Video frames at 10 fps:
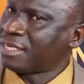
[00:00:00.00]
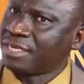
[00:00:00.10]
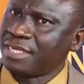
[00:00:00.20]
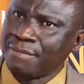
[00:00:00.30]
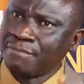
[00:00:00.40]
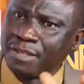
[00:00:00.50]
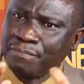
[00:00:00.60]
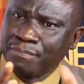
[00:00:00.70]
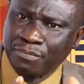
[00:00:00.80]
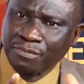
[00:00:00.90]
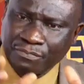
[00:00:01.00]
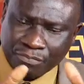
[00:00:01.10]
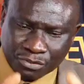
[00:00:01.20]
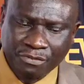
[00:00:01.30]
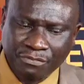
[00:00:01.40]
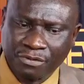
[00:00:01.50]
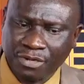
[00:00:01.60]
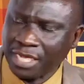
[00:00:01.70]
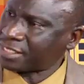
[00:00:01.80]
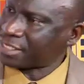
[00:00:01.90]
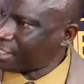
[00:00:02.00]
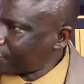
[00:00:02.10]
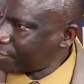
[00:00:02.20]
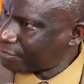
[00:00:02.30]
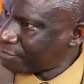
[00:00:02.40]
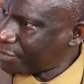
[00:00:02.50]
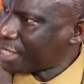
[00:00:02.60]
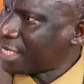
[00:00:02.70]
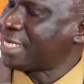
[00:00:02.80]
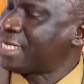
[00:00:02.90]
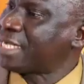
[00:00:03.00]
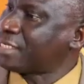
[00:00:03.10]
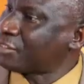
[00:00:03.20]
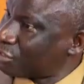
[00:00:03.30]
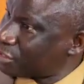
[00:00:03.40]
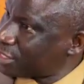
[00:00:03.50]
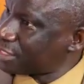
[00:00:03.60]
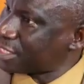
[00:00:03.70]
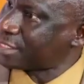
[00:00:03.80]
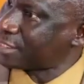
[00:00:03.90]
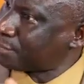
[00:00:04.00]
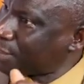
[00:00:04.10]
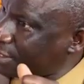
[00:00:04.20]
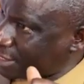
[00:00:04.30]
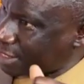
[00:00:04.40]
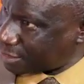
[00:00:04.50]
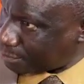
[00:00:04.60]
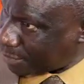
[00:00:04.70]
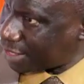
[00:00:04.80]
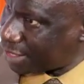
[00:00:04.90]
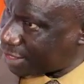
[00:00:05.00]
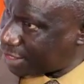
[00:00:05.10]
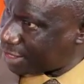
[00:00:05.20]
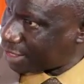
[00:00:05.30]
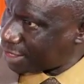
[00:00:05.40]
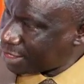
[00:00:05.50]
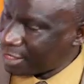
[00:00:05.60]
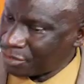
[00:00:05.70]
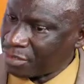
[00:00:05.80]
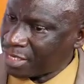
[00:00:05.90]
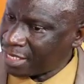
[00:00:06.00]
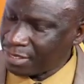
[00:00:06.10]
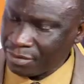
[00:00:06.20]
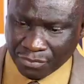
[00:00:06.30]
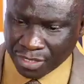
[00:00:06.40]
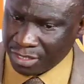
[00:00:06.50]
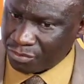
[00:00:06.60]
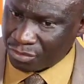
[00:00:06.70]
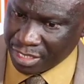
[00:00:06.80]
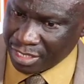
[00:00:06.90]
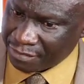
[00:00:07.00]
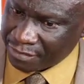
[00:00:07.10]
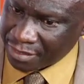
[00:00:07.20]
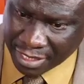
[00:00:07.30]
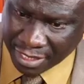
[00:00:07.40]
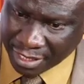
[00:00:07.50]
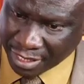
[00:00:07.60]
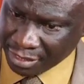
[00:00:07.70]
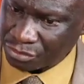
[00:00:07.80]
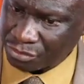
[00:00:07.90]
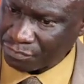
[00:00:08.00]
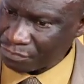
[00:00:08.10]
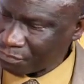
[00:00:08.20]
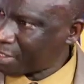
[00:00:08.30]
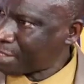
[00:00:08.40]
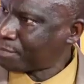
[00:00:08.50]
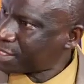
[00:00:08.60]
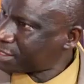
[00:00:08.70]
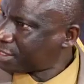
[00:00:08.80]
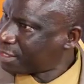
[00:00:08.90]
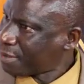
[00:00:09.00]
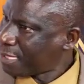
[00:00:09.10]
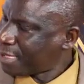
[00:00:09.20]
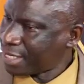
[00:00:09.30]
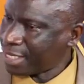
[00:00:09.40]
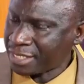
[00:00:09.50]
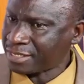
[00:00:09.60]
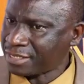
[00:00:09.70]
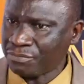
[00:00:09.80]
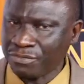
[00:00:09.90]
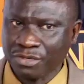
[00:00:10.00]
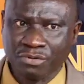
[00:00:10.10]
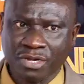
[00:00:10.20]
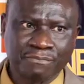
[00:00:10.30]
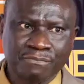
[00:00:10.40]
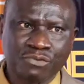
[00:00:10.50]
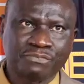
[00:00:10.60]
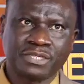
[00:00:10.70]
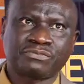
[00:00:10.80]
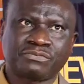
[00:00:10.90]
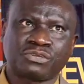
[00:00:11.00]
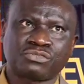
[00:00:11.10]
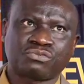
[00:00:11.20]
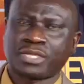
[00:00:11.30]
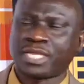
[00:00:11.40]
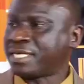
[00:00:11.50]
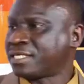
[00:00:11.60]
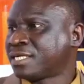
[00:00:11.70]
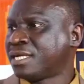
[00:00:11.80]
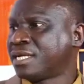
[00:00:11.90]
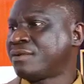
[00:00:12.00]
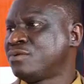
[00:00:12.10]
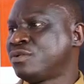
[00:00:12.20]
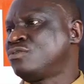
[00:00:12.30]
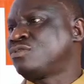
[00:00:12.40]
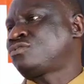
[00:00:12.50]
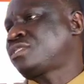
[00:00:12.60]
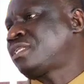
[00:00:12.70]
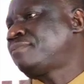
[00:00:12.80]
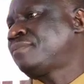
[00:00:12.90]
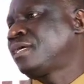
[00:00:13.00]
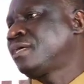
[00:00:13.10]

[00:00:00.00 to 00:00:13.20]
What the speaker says: the Gambian people, first of all, are safe and their resources are spent transparently. That's why we did not leave it in the hands of one person. Like I said, we could have moved these funds to health and we go to sleep.